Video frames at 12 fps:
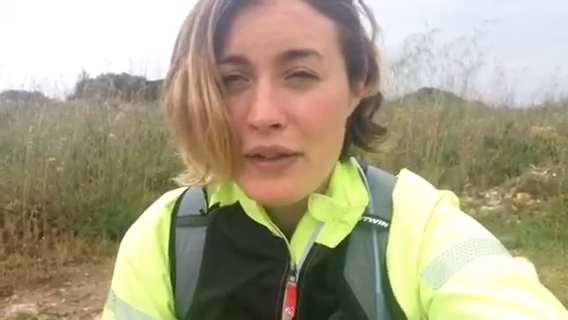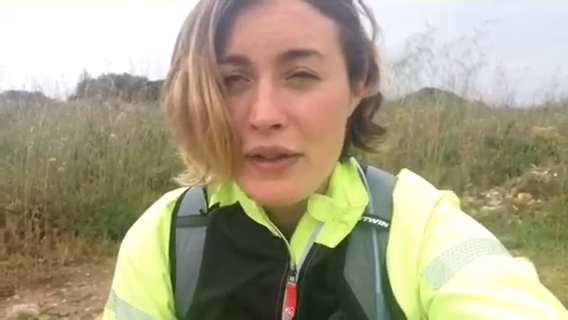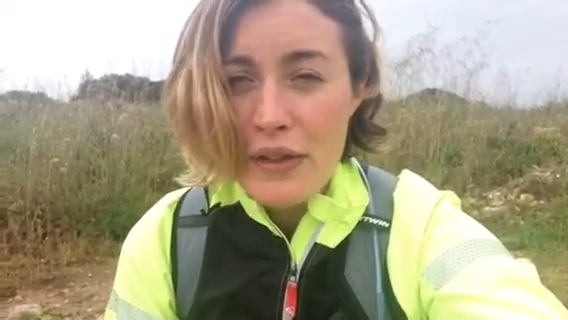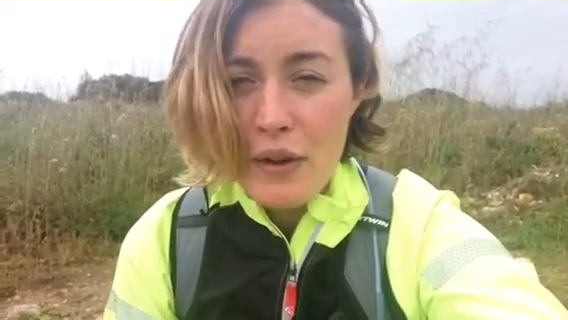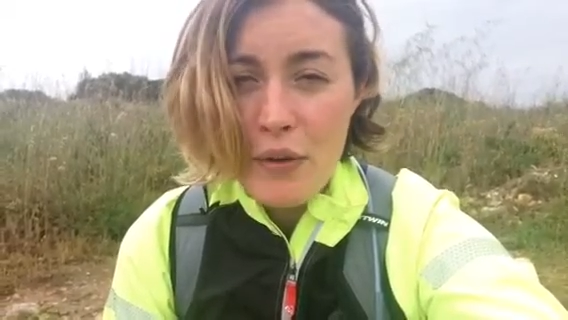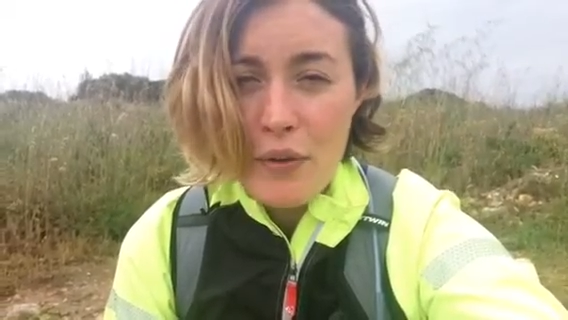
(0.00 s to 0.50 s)

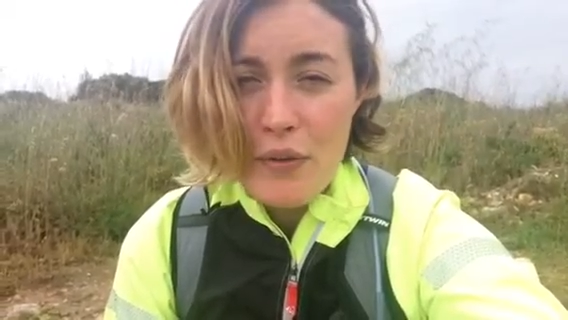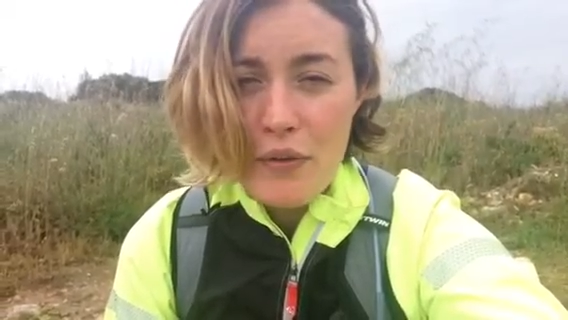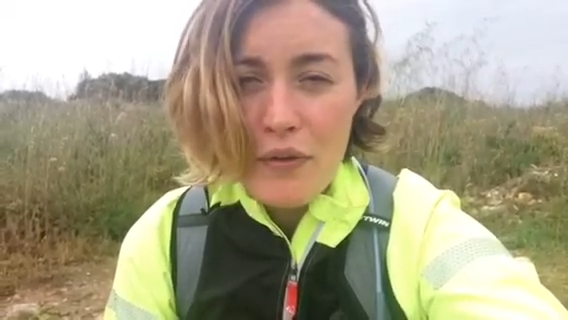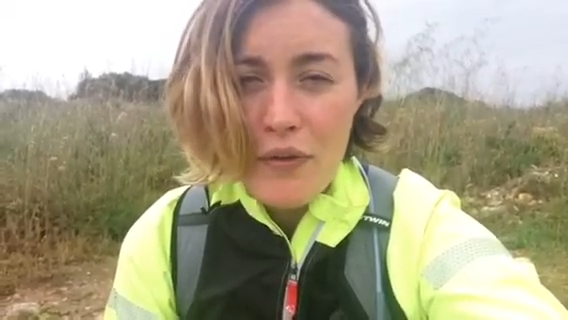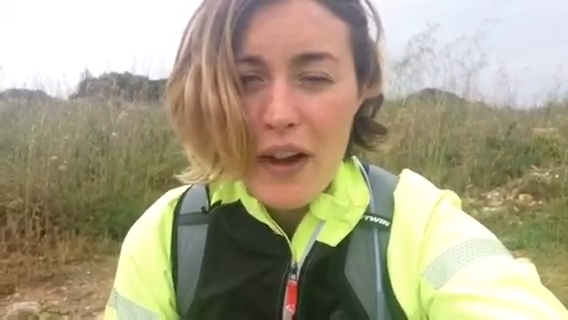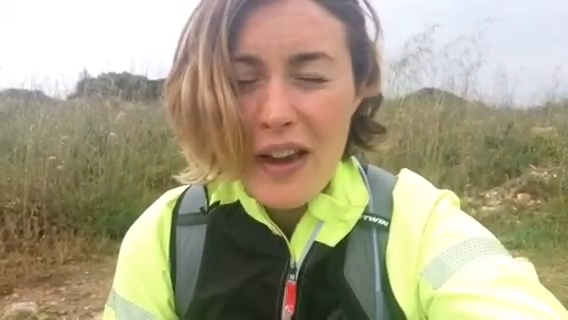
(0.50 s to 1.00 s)

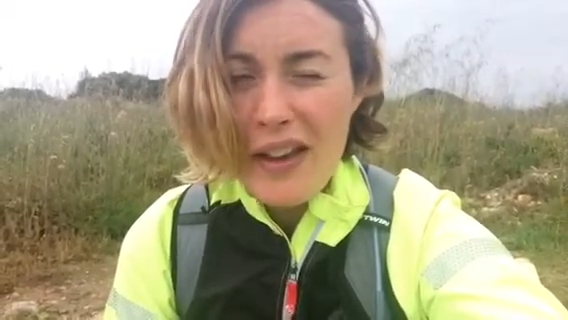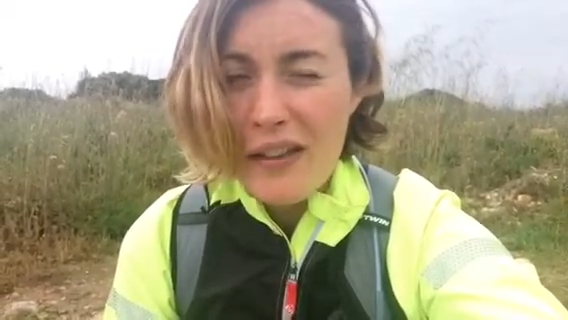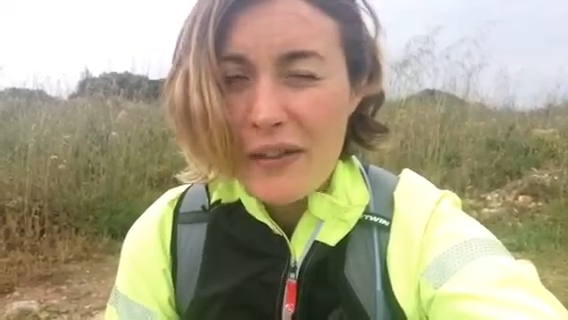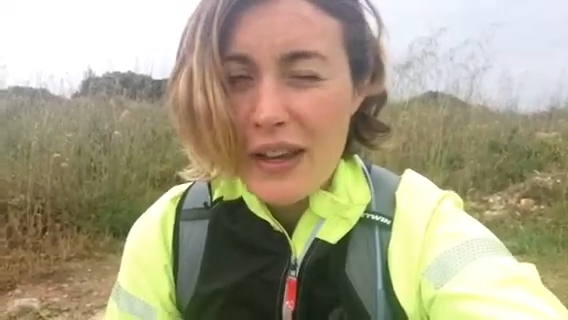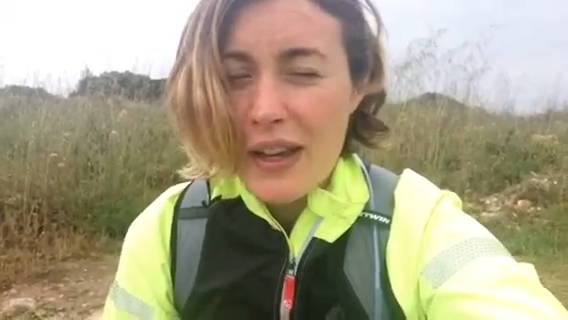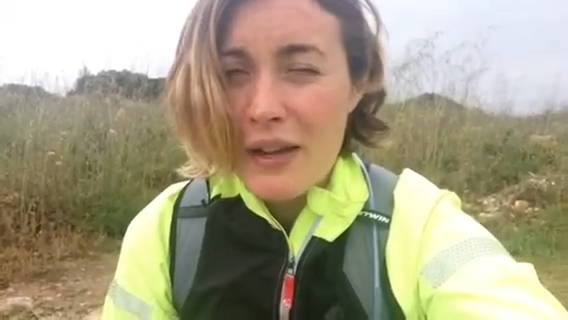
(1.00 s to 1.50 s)
stone
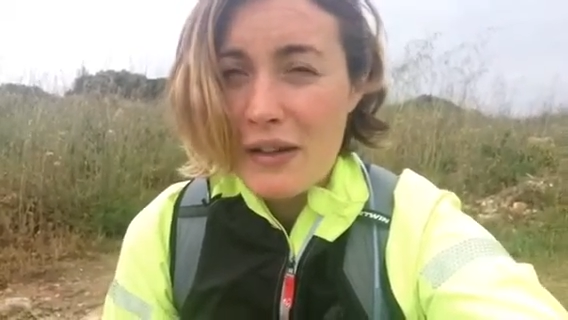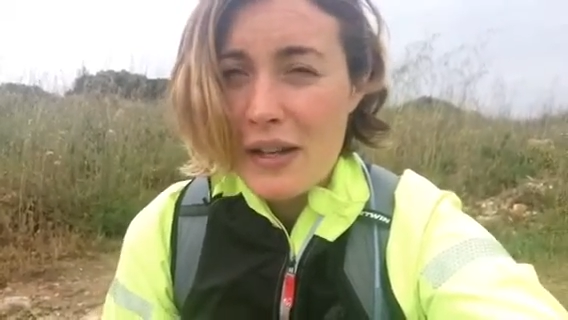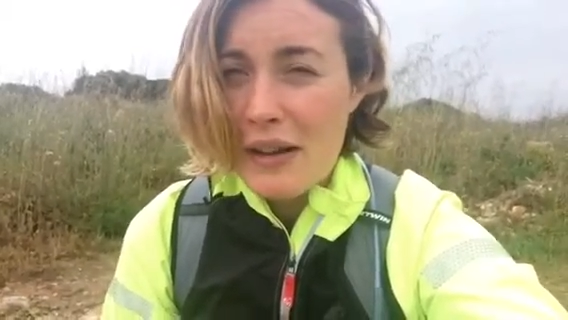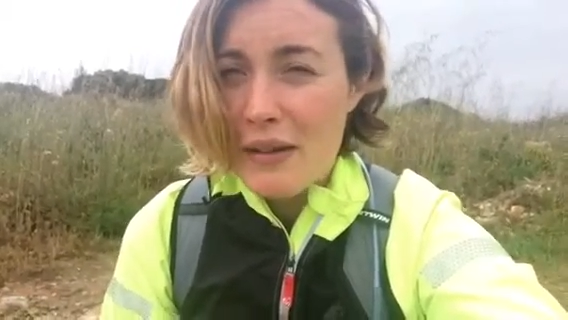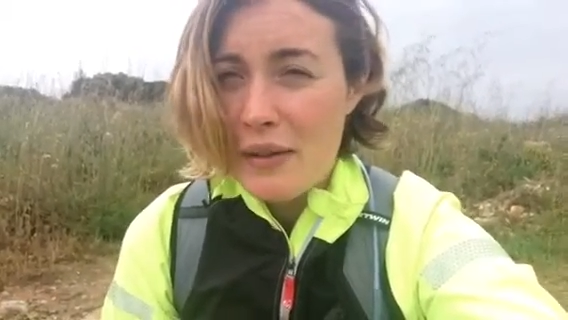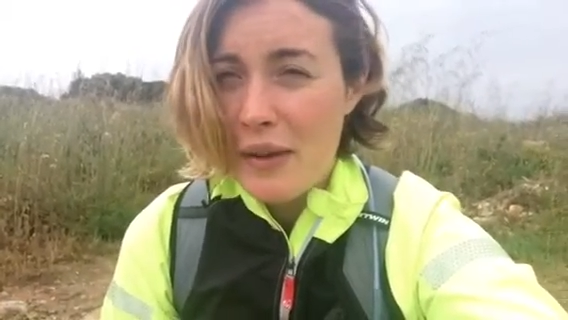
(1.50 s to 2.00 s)
5 kilos
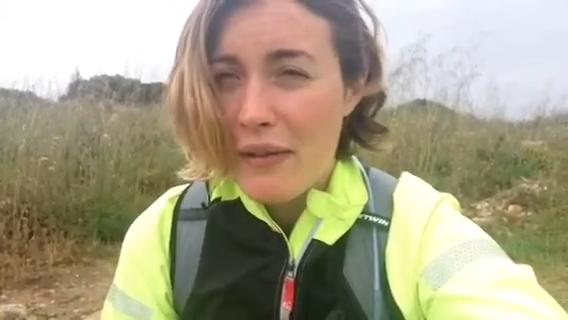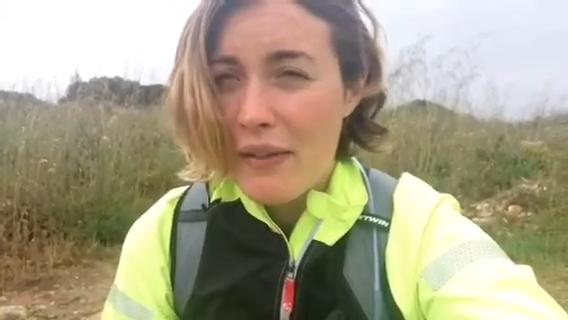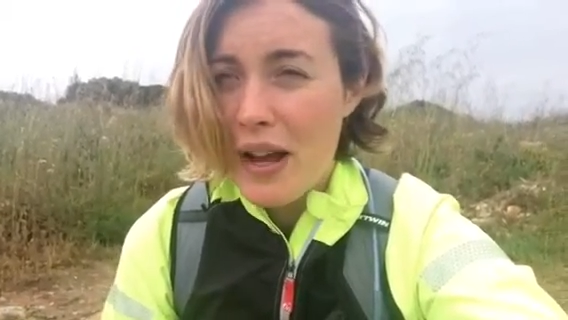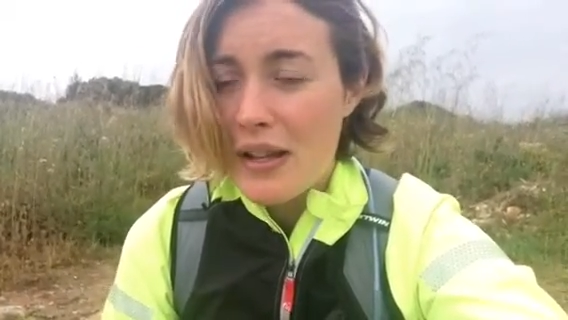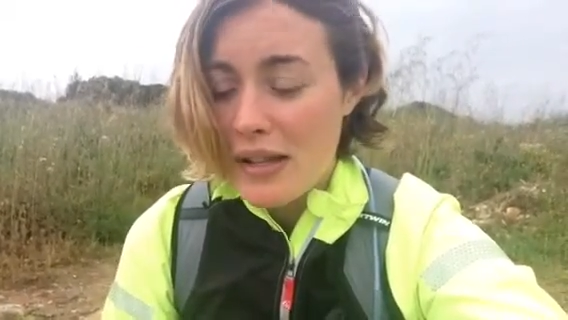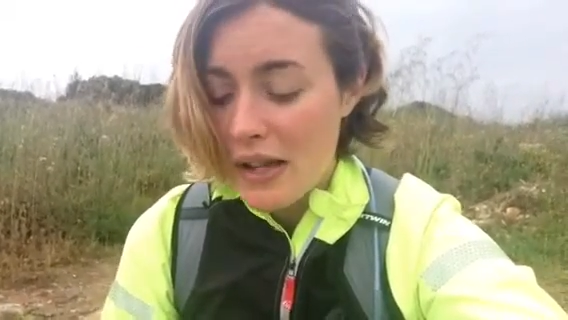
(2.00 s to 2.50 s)
now, so I've
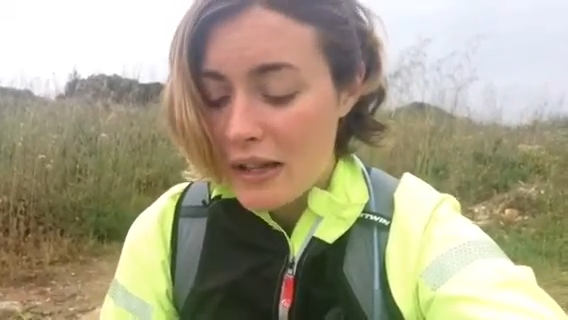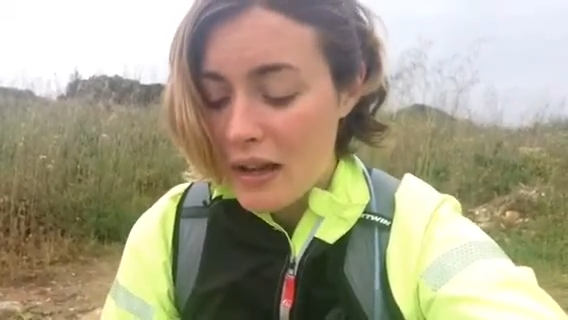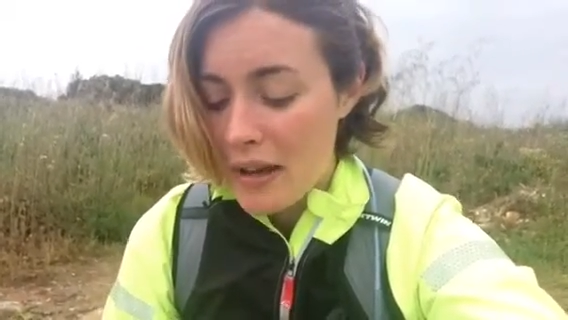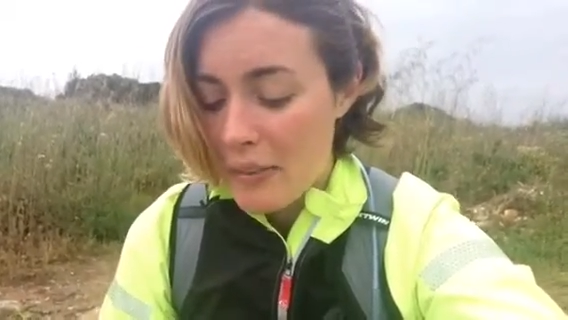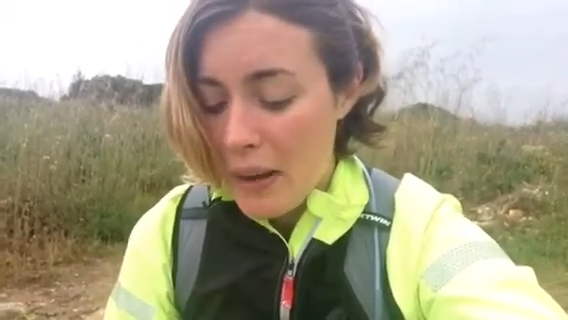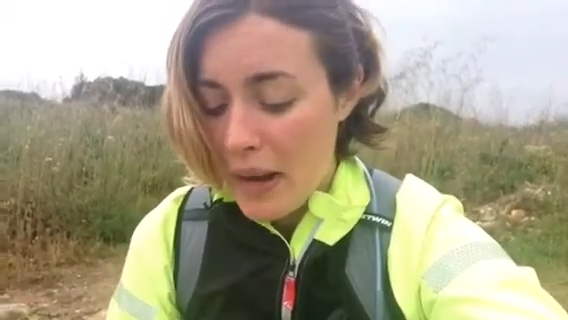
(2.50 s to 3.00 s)
lost like
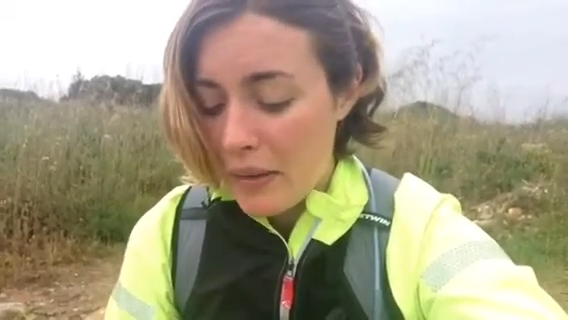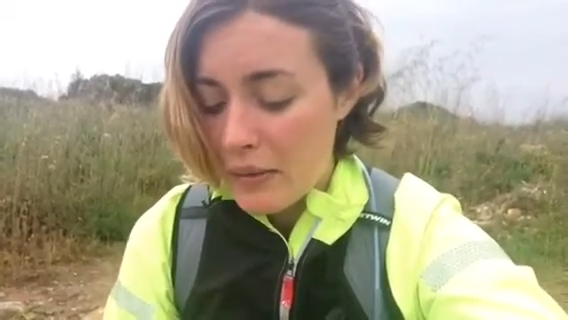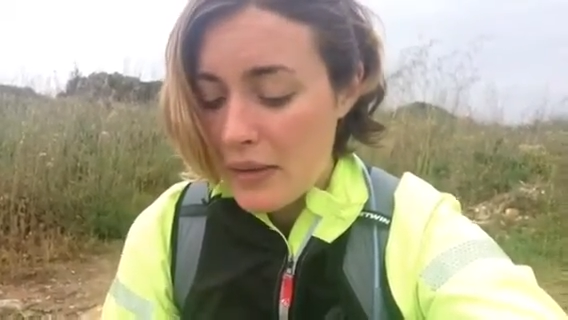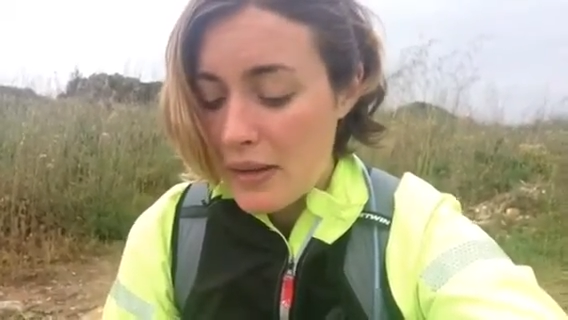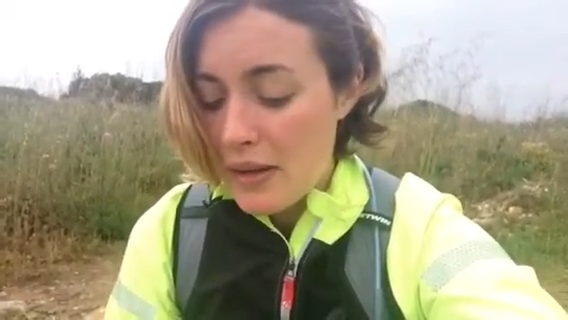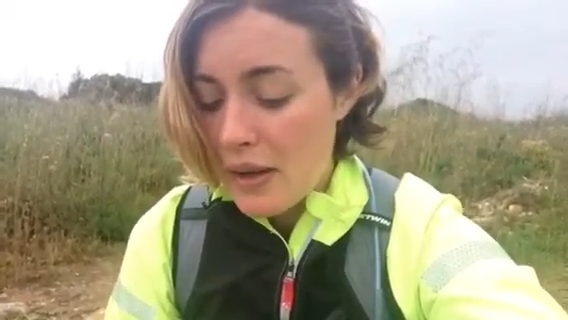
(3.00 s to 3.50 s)
9
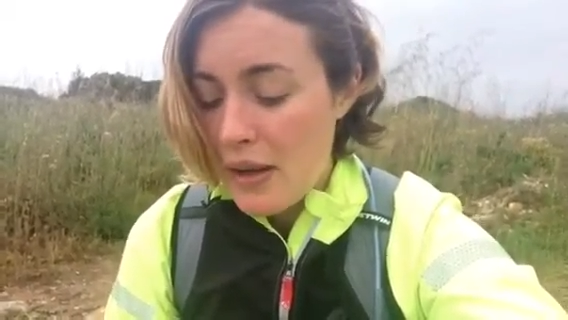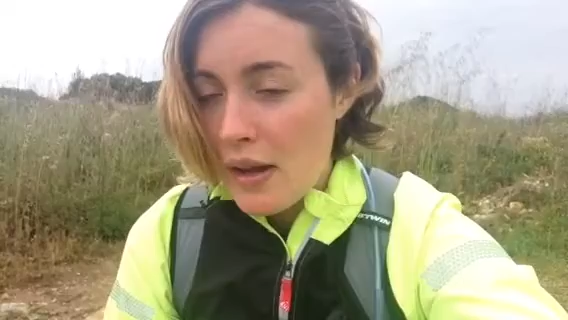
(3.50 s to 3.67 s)
pounds